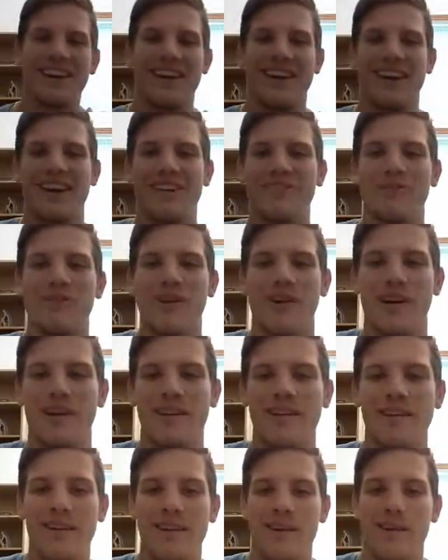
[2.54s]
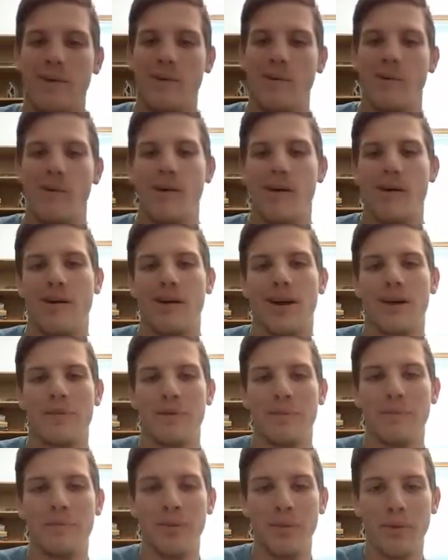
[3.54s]
Hey everyone, welcome
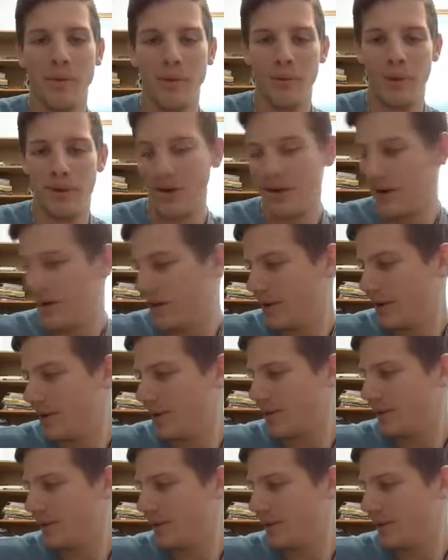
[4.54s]
aboard.